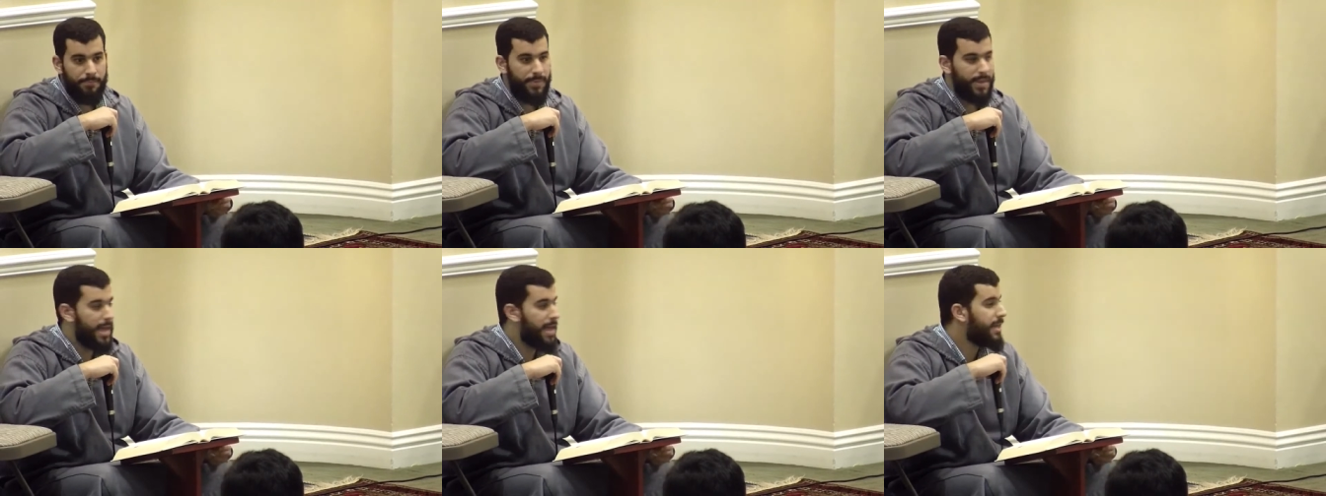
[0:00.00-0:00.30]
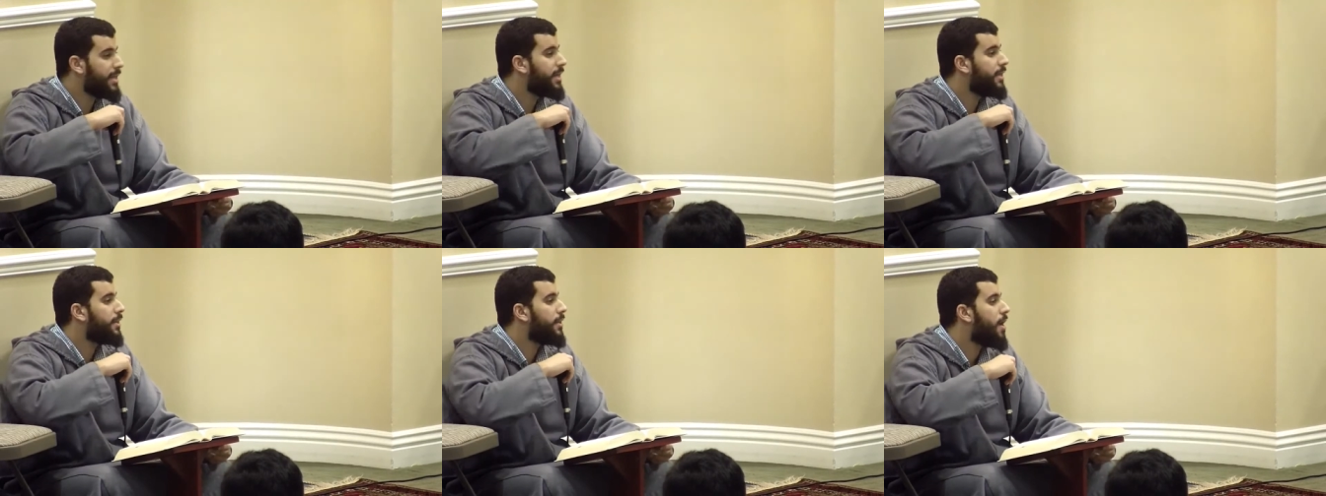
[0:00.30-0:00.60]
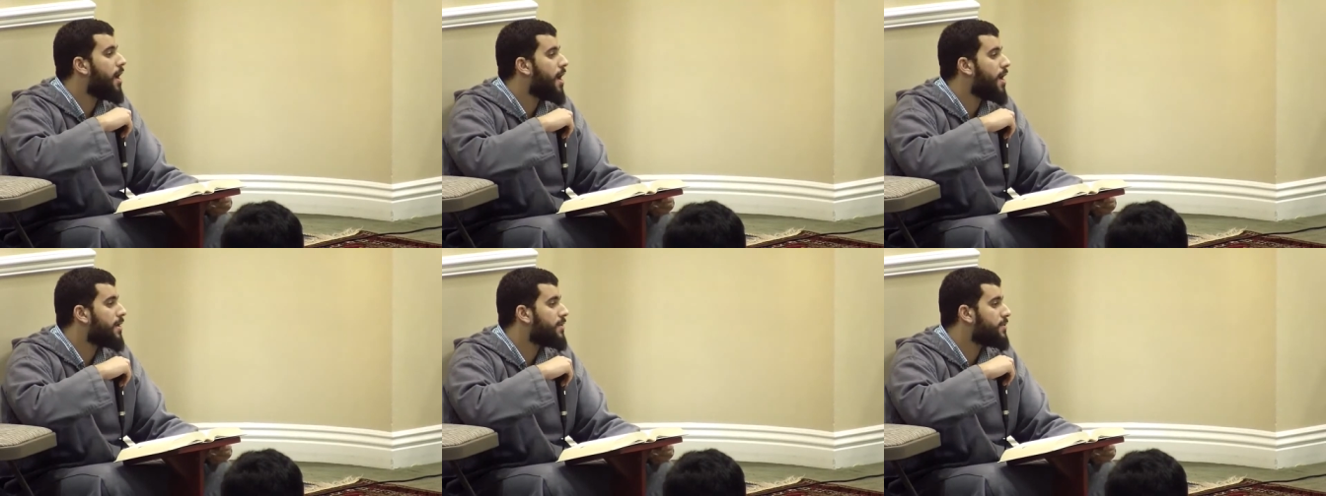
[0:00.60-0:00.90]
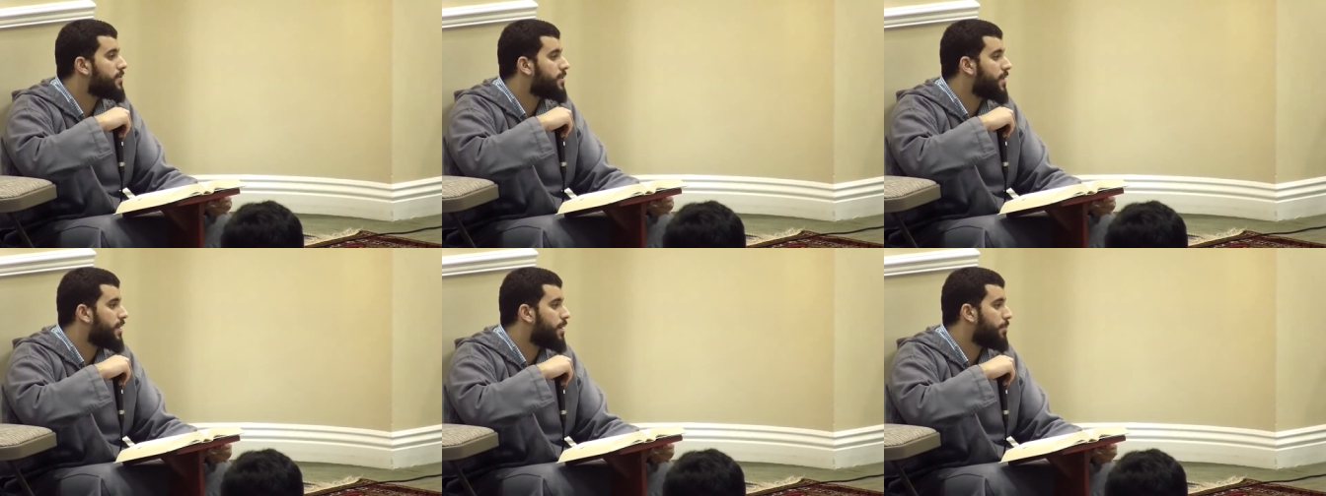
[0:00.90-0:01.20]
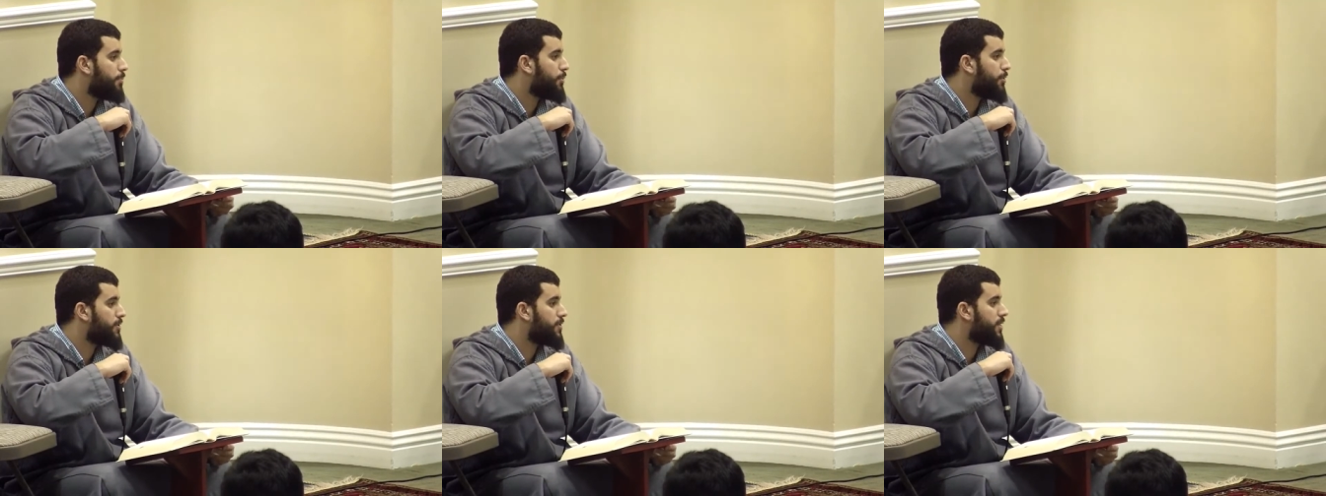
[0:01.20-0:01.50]
Any laws that a
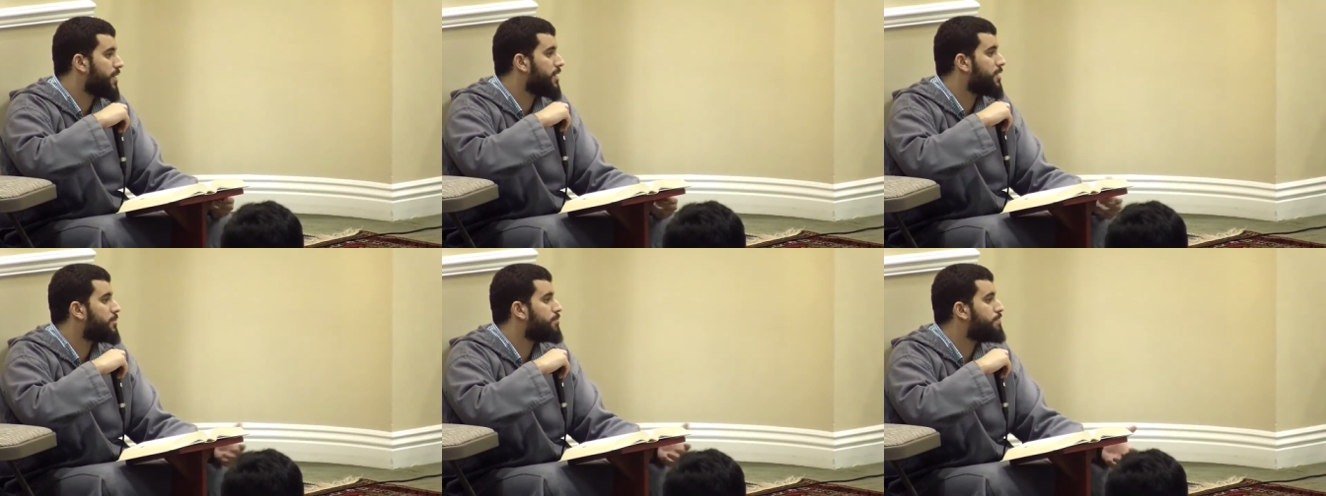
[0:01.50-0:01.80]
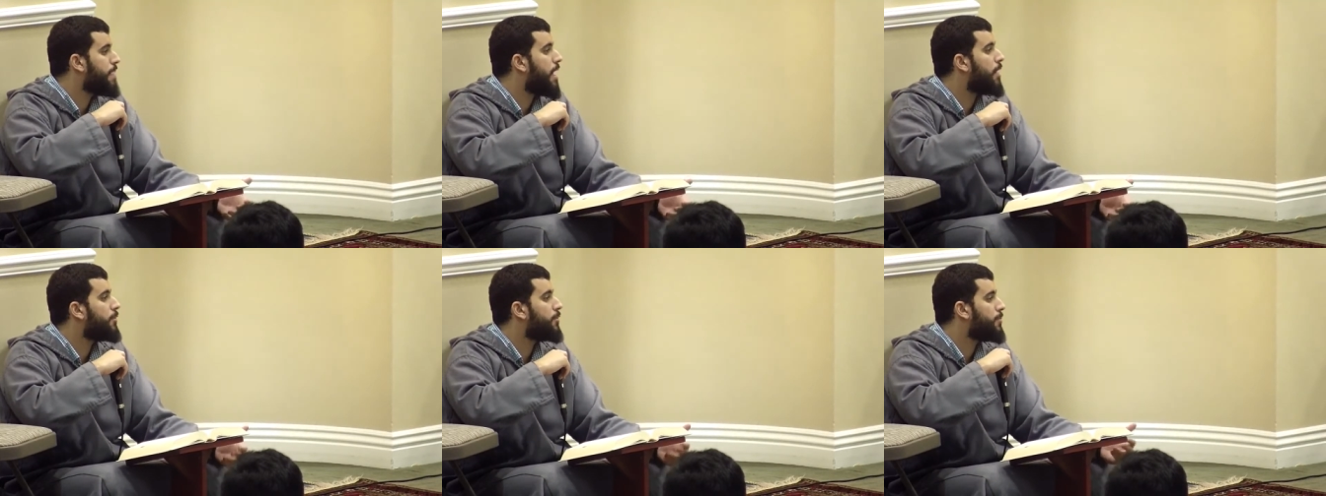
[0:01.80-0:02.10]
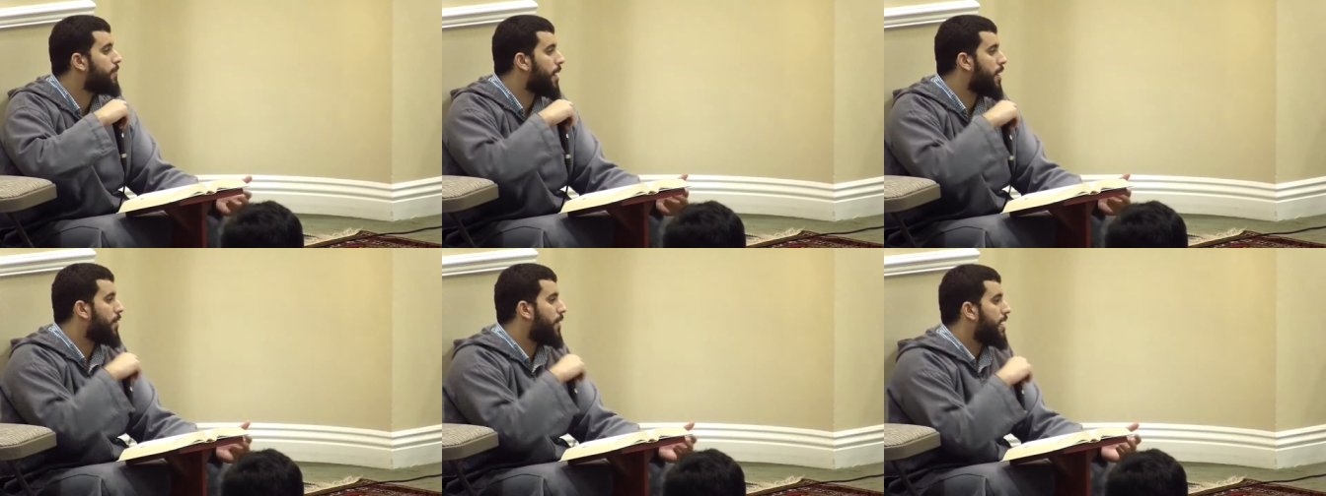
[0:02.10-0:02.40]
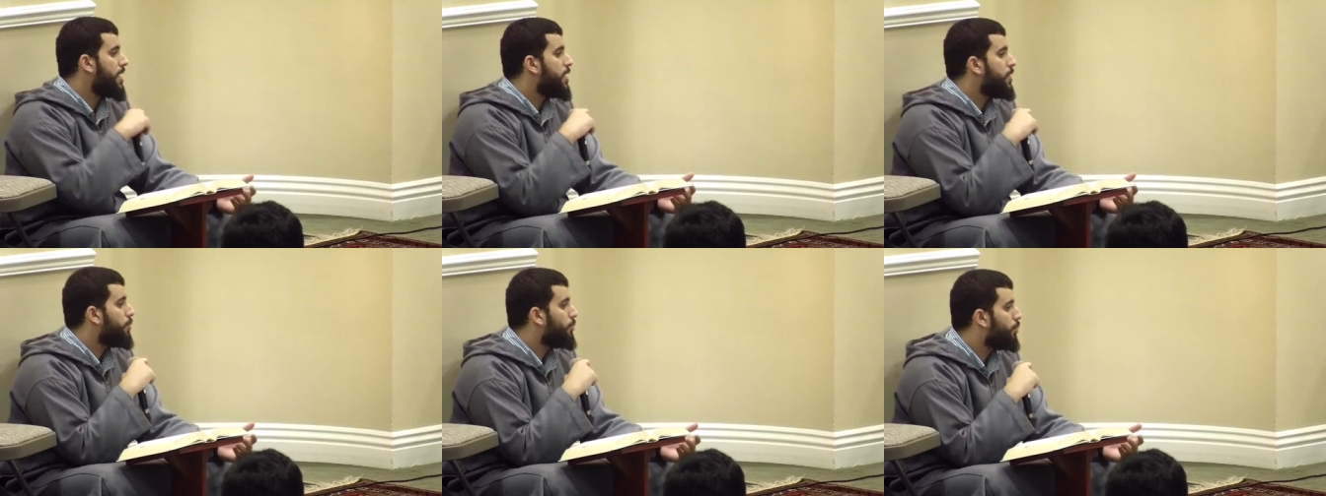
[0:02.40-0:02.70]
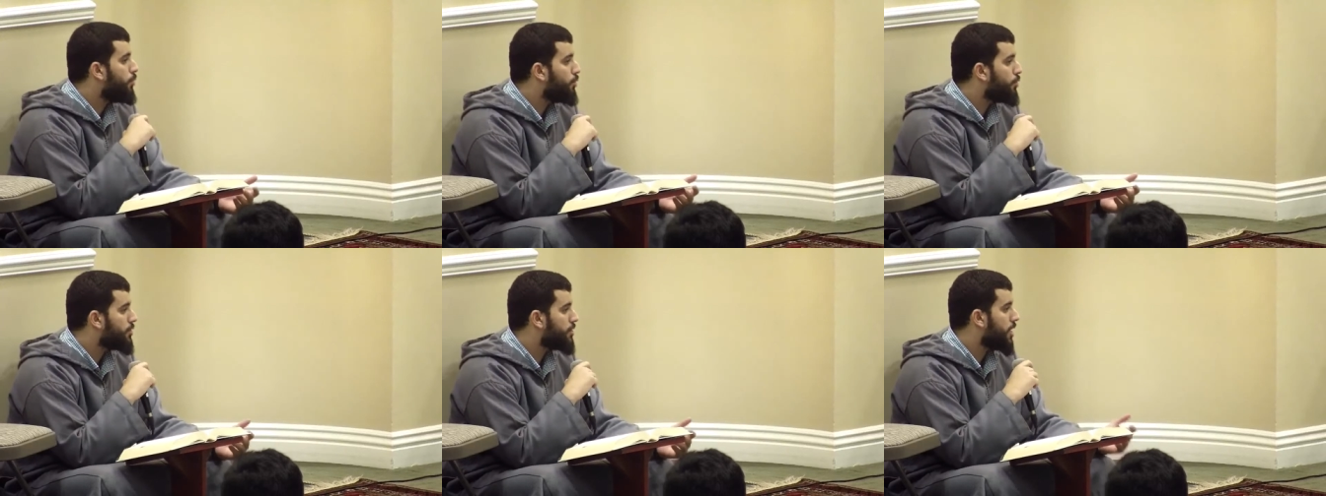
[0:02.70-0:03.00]
person is bound by, or any rules.